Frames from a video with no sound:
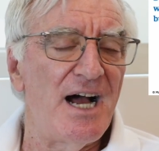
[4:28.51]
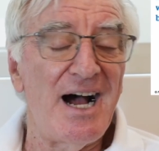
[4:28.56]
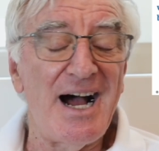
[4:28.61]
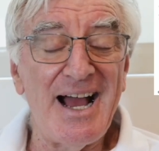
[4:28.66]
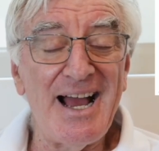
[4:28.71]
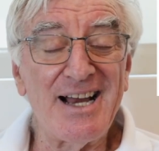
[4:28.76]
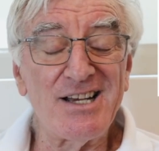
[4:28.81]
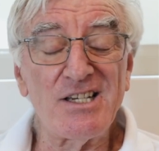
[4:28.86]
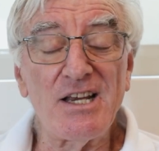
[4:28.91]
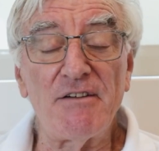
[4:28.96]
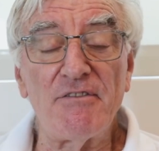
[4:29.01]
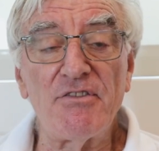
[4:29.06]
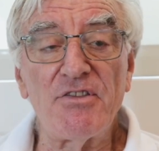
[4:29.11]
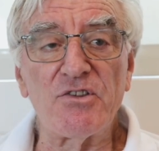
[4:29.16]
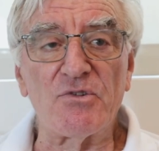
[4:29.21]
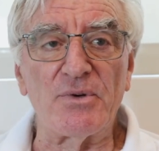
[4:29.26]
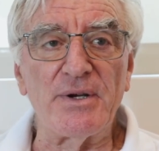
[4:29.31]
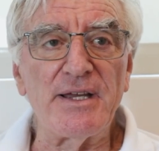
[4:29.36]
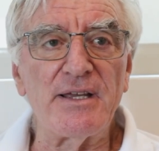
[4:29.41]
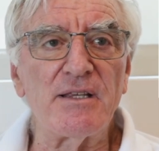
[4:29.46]
I actually have
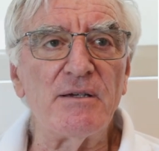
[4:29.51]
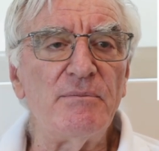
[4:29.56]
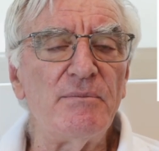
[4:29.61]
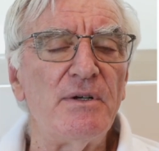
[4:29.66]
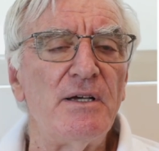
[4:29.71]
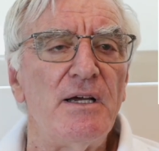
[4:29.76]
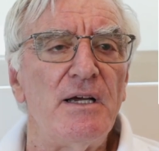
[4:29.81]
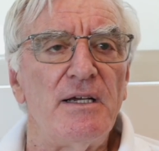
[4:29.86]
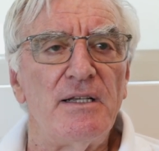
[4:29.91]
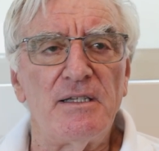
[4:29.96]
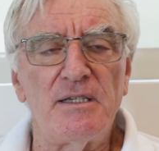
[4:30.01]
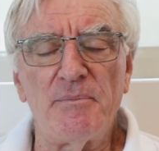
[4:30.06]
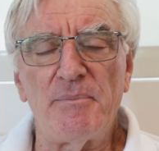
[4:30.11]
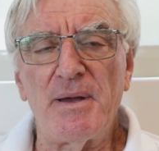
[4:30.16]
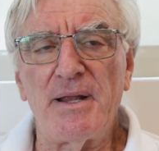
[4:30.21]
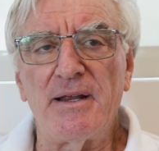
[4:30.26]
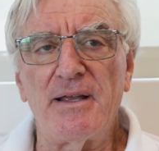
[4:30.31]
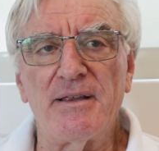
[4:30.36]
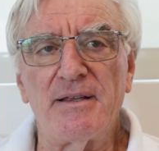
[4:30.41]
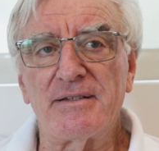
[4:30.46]
3 of them,
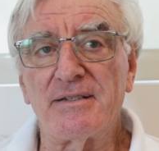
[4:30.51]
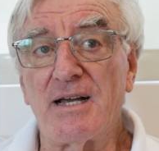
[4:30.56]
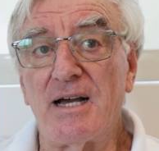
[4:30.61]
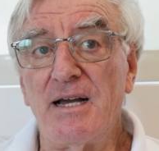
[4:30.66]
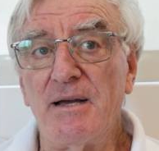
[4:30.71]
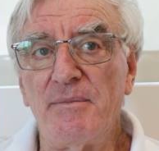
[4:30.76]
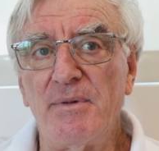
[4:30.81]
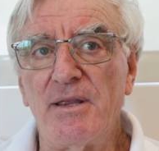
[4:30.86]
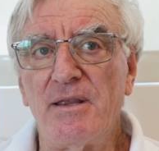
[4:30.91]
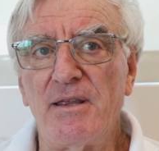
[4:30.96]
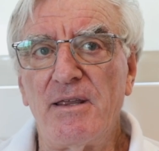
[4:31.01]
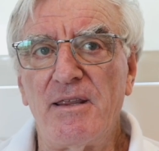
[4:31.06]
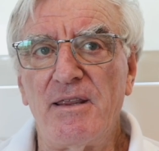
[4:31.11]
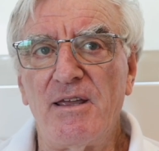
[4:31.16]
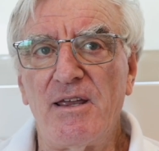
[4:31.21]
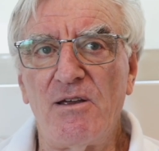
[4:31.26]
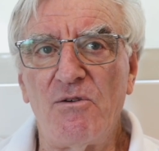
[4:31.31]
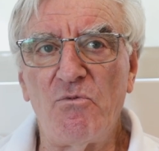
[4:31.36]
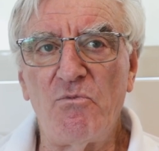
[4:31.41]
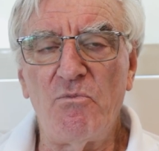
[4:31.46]
depending on the time of
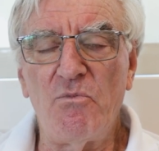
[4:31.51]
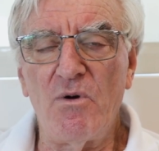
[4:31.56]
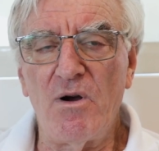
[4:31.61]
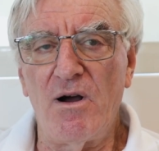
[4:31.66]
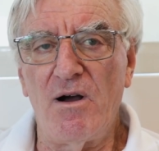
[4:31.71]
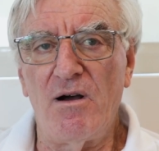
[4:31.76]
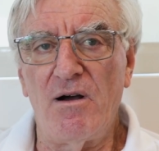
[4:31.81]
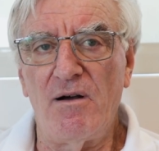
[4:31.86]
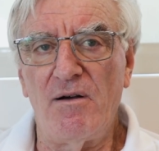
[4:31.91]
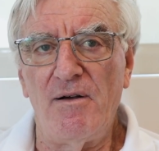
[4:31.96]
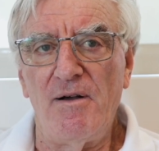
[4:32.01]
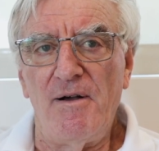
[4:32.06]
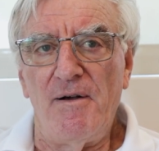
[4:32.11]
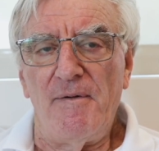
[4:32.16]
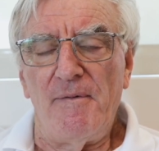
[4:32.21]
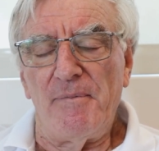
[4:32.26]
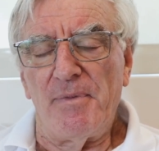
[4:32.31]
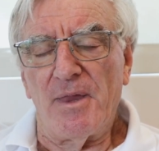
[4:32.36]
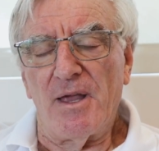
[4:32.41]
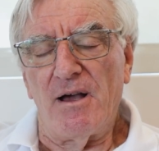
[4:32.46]

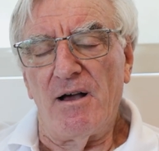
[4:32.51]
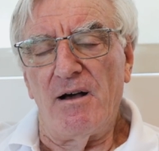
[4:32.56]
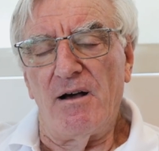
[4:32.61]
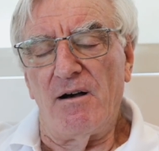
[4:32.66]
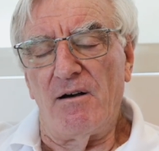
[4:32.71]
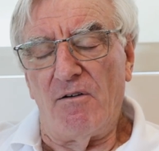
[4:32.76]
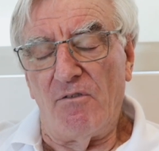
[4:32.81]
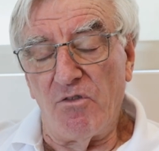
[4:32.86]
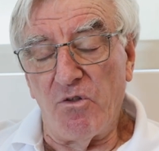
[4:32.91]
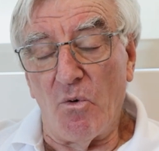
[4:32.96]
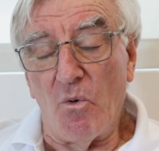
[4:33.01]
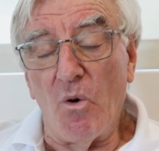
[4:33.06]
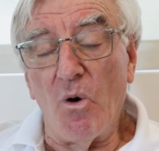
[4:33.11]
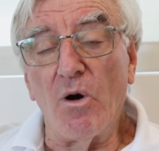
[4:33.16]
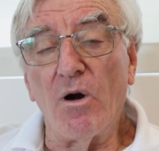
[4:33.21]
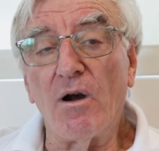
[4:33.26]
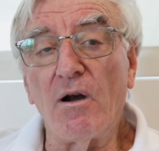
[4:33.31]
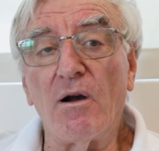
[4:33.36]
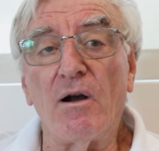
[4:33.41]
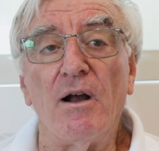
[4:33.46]
the
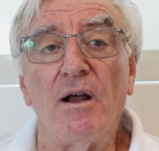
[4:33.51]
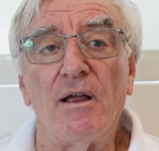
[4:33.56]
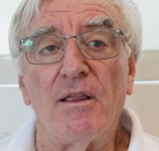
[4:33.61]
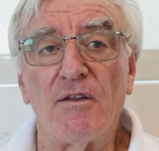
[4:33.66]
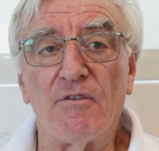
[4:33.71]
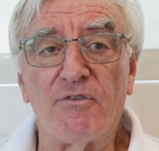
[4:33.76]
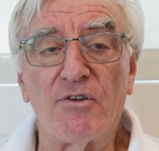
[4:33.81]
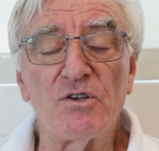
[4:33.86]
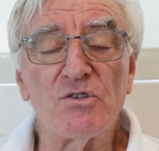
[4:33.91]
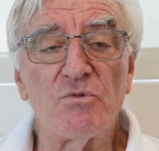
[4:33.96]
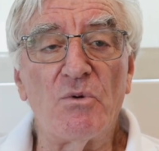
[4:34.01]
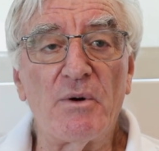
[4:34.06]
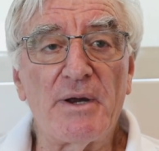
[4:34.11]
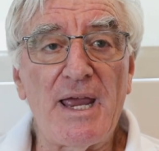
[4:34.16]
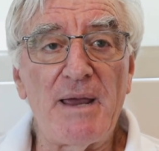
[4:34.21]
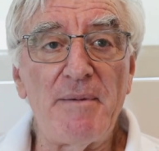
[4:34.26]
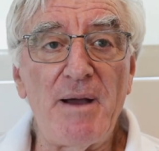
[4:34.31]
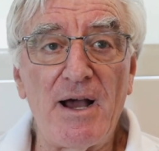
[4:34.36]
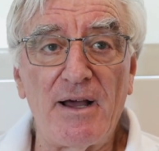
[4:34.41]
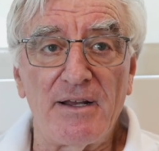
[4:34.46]
war. The first one
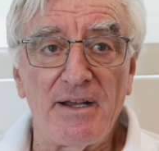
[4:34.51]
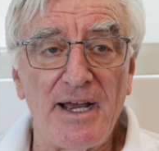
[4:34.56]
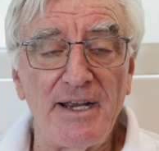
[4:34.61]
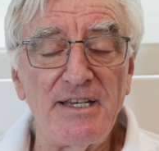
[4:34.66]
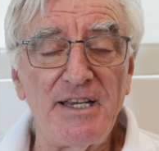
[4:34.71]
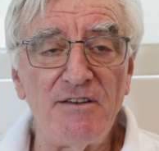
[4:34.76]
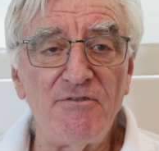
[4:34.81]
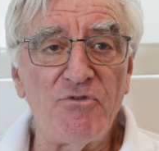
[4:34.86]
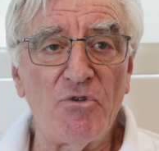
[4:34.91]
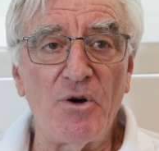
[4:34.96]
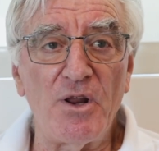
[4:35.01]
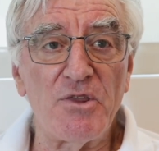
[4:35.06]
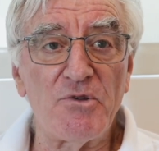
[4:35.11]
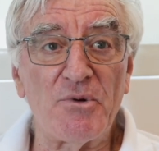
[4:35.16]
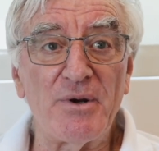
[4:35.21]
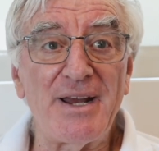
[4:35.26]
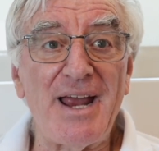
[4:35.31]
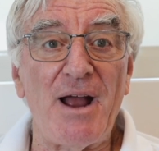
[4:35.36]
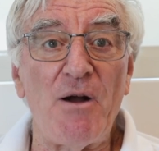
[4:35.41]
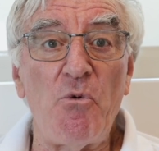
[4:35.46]
came out in
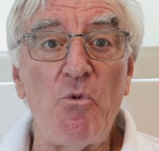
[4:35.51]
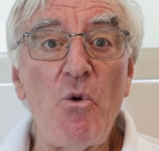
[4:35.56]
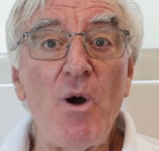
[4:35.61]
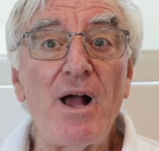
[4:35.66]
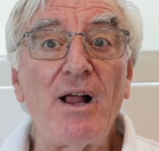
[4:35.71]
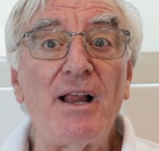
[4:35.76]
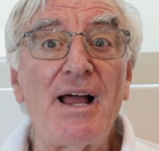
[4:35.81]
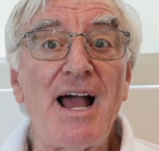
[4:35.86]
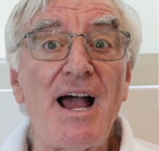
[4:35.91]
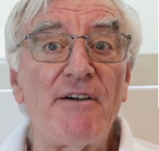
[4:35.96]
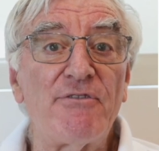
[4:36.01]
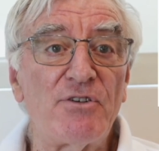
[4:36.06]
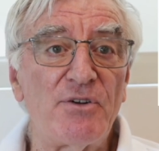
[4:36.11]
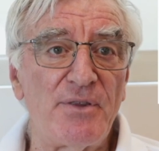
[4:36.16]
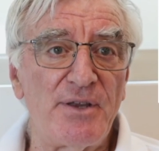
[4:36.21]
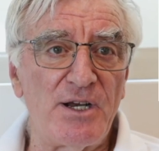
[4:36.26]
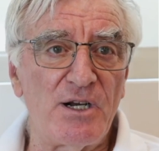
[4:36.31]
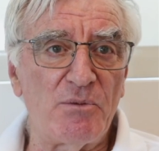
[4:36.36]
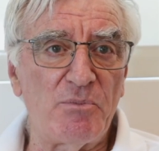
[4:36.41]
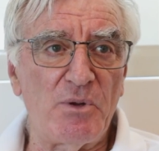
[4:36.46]
1943, well after
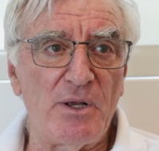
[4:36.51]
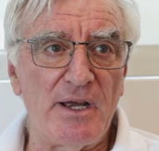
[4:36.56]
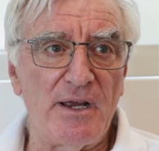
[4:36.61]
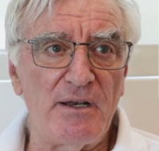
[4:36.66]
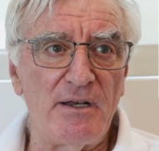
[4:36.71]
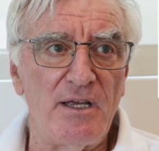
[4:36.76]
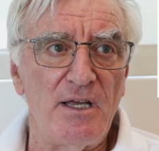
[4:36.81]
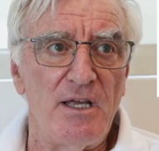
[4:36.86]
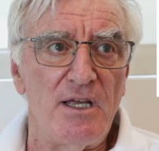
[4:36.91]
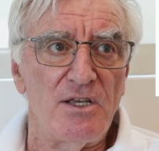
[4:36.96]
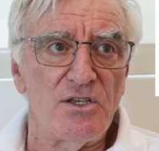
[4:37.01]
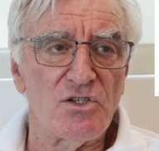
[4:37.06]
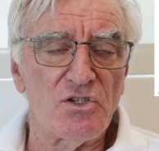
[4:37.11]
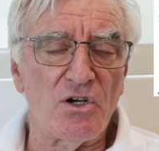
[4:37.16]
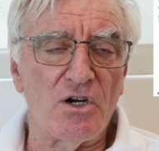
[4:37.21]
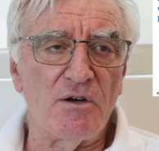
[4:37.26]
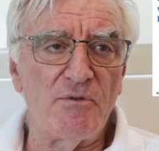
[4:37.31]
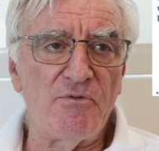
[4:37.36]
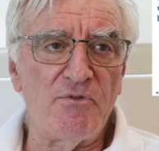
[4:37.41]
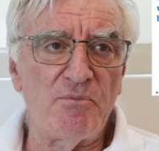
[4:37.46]
the airplane
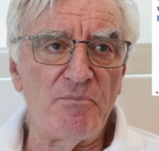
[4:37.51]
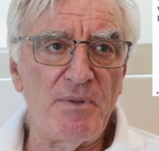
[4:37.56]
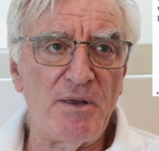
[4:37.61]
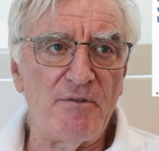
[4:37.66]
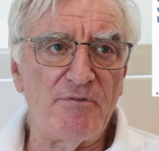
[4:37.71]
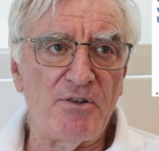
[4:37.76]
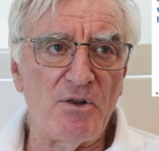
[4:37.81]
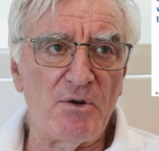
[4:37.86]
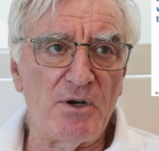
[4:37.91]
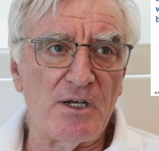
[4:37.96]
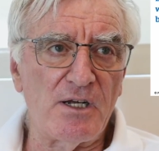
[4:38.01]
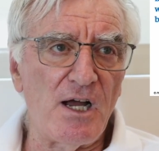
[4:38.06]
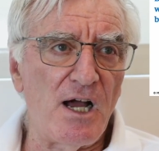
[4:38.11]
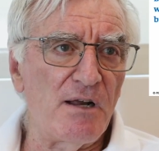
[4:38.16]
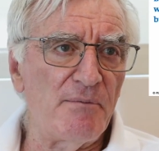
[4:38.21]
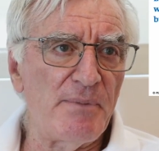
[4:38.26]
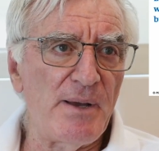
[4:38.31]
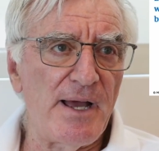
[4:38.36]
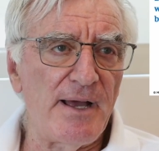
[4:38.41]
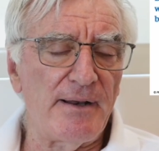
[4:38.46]
started being flown in
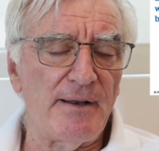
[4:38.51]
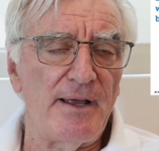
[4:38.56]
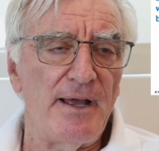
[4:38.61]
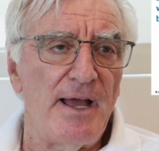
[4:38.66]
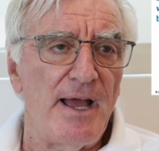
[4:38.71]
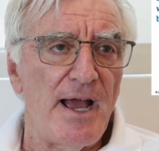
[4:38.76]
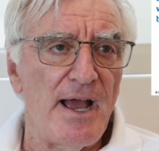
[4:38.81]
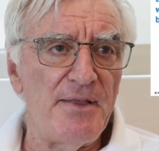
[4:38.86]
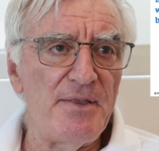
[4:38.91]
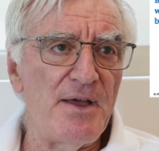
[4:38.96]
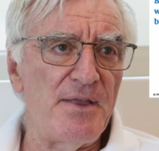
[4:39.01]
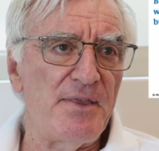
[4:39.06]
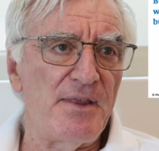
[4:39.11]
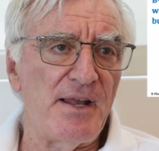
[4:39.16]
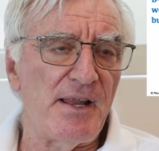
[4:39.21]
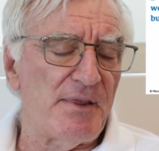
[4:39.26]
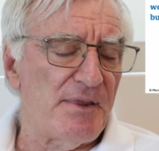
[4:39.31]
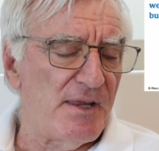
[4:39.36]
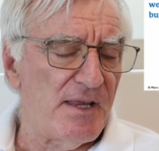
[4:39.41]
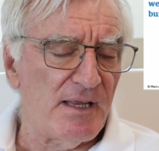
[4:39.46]
combat, and then
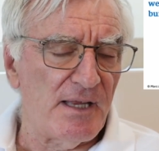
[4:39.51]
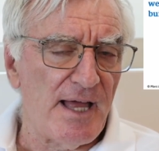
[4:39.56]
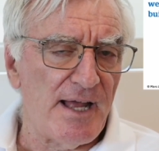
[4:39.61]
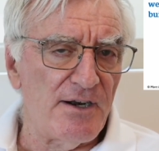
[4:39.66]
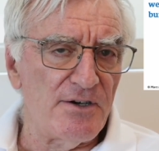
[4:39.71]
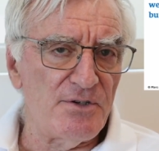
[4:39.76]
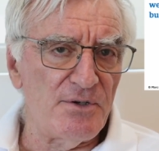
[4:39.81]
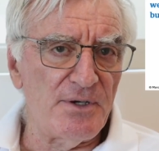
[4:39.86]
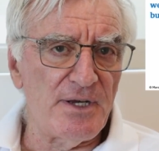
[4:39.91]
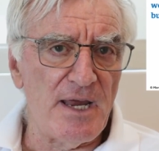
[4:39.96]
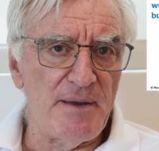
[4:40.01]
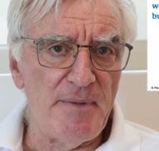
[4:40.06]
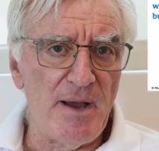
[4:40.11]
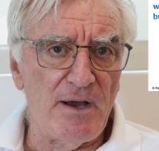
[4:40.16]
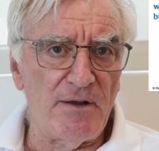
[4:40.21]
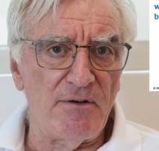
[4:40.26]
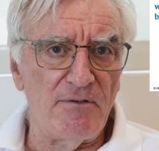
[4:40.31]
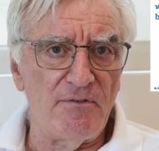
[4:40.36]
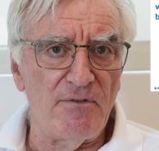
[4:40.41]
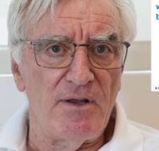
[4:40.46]
the latter 2 came
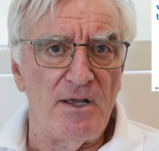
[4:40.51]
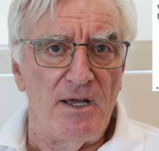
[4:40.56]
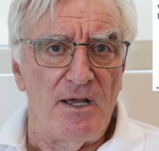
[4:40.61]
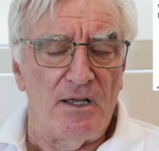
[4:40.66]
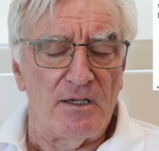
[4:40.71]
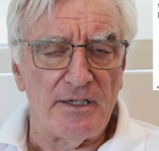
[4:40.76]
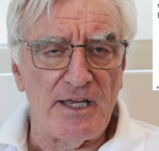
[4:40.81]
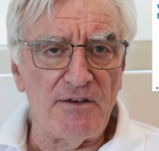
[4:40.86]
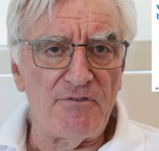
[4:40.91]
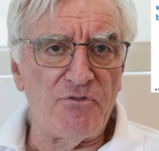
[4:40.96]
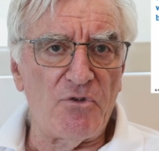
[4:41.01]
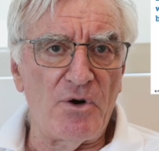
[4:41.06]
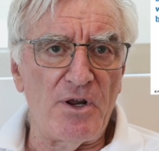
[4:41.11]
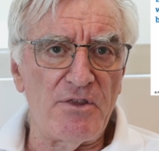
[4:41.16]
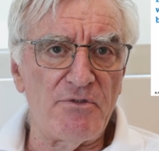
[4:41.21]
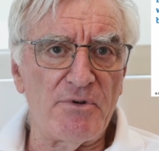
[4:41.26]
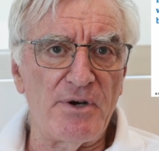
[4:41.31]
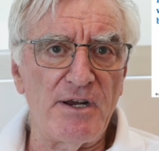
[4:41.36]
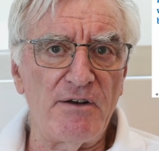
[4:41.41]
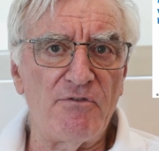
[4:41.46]
out in late
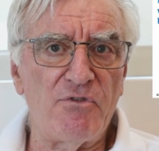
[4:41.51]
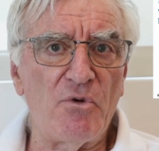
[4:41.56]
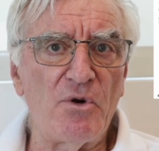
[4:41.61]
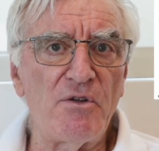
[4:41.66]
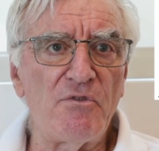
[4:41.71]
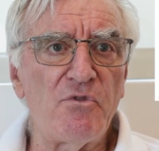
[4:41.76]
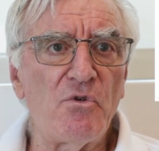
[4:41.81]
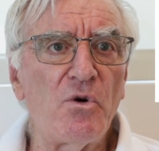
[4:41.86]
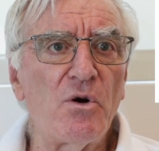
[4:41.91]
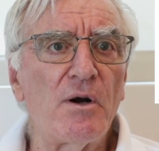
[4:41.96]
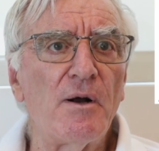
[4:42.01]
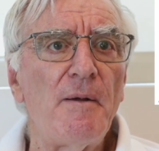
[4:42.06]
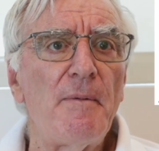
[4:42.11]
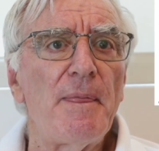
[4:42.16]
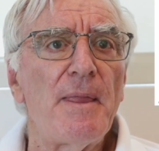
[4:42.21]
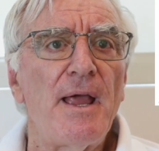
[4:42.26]
43 and 44.